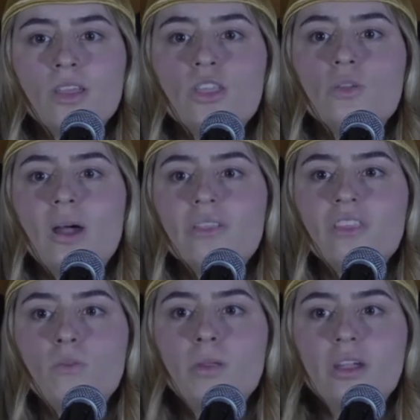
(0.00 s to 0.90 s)
Throughout
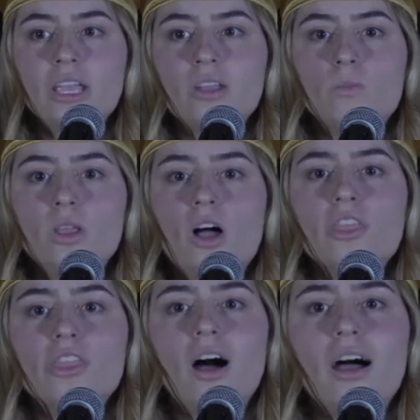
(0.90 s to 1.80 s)
this period, we all
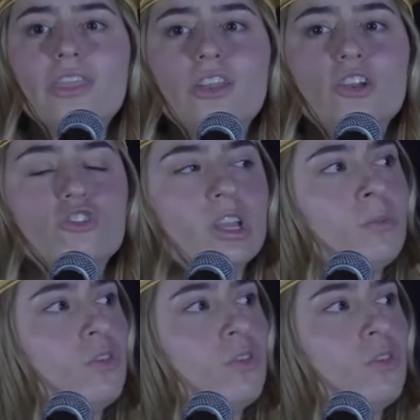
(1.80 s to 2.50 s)
thought that our dreams